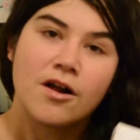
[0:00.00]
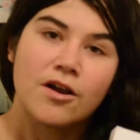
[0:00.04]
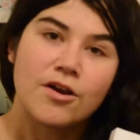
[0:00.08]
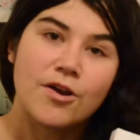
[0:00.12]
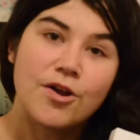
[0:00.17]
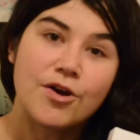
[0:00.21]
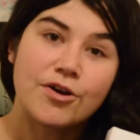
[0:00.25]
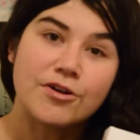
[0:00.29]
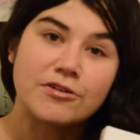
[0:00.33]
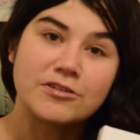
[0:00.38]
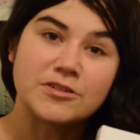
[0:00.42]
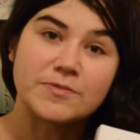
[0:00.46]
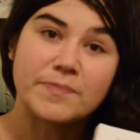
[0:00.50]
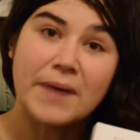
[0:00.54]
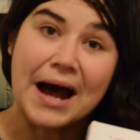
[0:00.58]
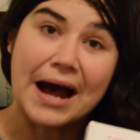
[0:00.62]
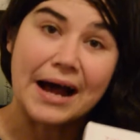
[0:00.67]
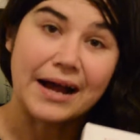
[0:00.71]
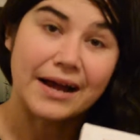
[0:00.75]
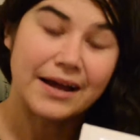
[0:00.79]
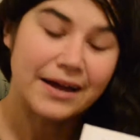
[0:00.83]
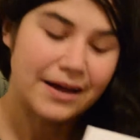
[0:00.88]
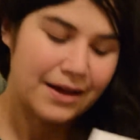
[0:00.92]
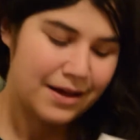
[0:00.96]
Look Who's
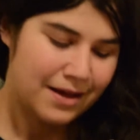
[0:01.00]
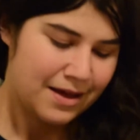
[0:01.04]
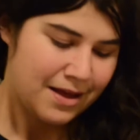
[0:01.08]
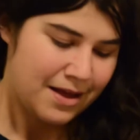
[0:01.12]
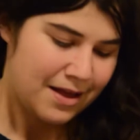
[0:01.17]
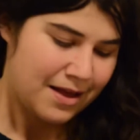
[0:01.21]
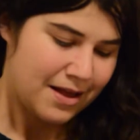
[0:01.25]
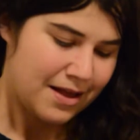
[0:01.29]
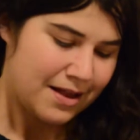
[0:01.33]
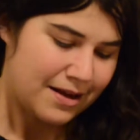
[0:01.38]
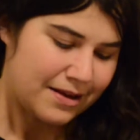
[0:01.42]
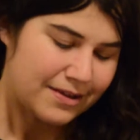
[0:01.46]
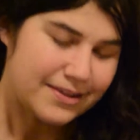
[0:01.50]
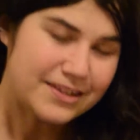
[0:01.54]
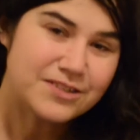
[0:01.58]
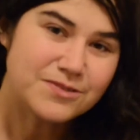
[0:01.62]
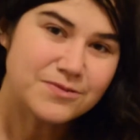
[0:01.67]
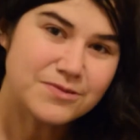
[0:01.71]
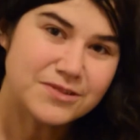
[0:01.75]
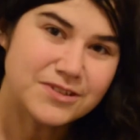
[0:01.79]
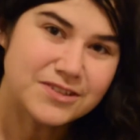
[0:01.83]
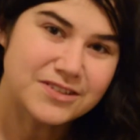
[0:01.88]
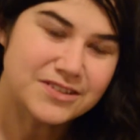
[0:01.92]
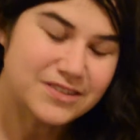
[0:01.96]
Back. And
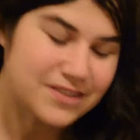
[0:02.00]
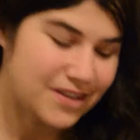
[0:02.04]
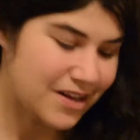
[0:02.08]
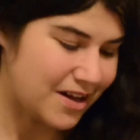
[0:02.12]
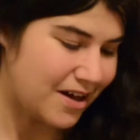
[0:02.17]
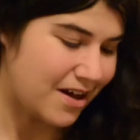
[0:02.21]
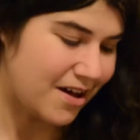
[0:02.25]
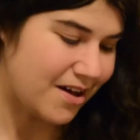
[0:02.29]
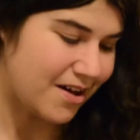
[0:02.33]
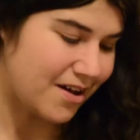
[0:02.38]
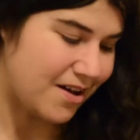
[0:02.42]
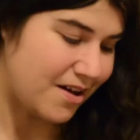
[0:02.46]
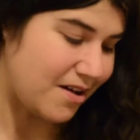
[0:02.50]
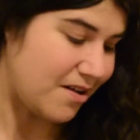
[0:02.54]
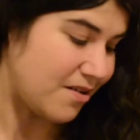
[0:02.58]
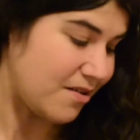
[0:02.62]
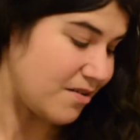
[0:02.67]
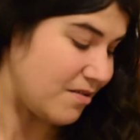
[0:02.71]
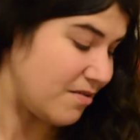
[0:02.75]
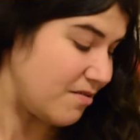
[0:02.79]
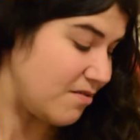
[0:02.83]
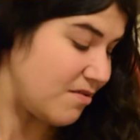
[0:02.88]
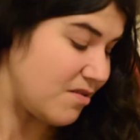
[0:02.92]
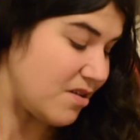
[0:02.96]
this was a
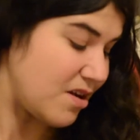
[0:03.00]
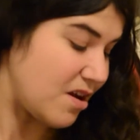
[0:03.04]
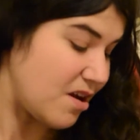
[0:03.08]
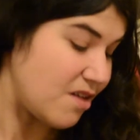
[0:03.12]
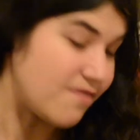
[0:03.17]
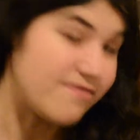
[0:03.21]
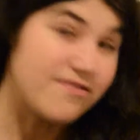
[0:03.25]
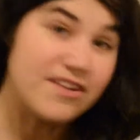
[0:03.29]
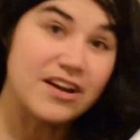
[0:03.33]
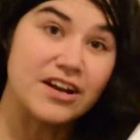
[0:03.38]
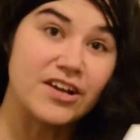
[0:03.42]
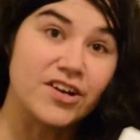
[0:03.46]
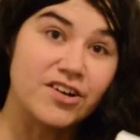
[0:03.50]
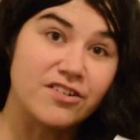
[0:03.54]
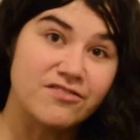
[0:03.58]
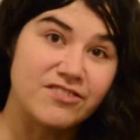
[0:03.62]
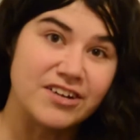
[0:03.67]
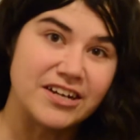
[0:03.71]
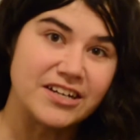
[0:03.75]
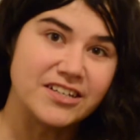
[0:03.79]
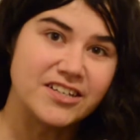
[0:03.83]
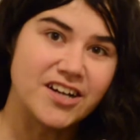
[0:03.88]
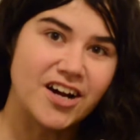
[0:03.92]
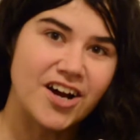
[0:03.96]
really good
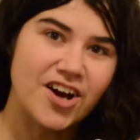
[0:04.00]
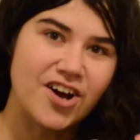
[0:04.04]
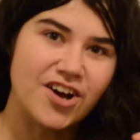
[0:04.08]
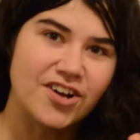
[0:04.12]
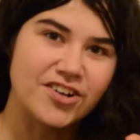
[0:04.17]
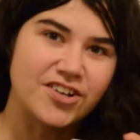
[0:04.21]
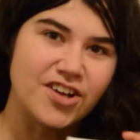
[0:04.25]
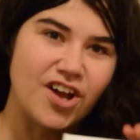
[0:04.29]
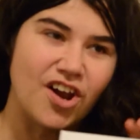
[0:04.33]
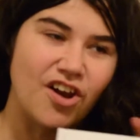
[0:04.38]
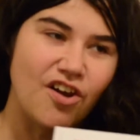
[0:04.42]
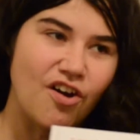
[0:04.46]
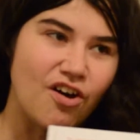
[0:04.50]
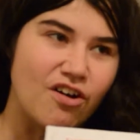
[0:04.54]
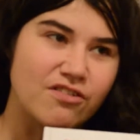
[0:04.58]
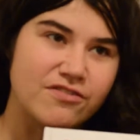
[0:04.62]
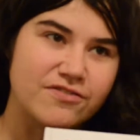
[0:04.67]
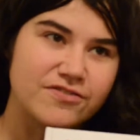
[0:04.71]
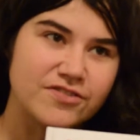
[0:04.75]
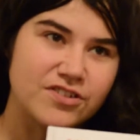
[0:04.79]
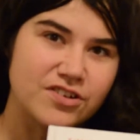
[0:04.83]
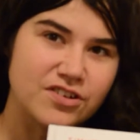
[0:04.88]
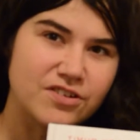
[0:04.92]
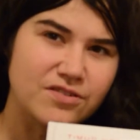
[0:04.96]
read. I heard a lot
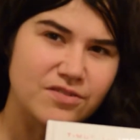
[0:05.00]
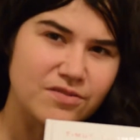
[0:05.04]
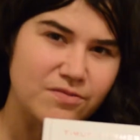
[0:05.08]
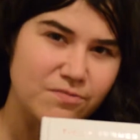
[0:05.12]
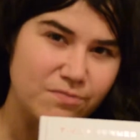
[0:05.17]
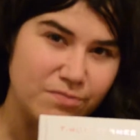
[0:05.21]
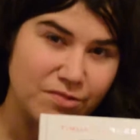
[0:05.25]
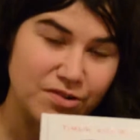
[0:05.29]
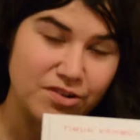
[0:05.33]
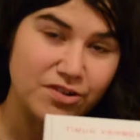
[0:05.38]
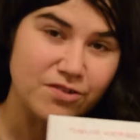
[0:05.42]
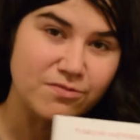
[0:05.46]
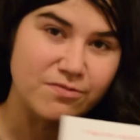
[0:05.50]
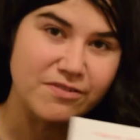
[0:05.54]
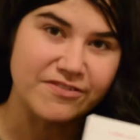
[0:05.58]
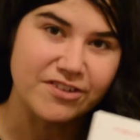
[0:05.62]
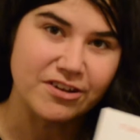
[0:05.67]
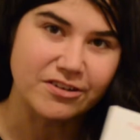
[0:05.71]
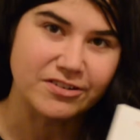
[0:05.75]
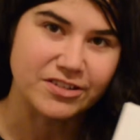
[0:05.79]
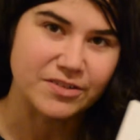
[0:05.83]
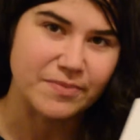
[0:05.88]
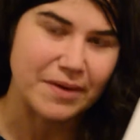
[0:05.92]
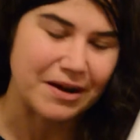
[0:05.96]
of good
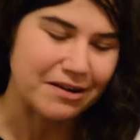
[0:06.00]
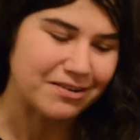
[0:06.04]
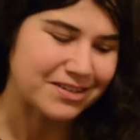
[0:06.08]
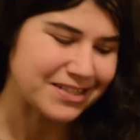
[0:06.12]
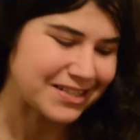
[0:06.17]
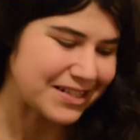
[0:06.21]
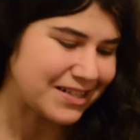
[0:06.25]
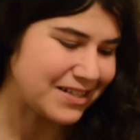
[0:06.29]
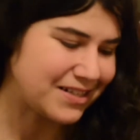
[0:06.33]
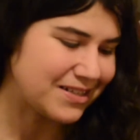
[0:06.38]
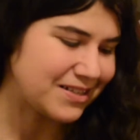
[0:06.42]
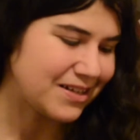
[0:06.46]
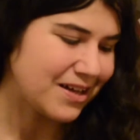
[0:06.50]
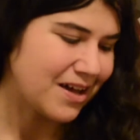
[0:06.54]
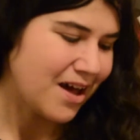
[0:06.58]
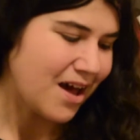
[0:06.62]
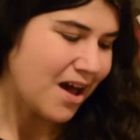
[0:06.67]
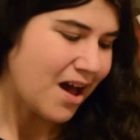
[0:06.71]
reviews about it.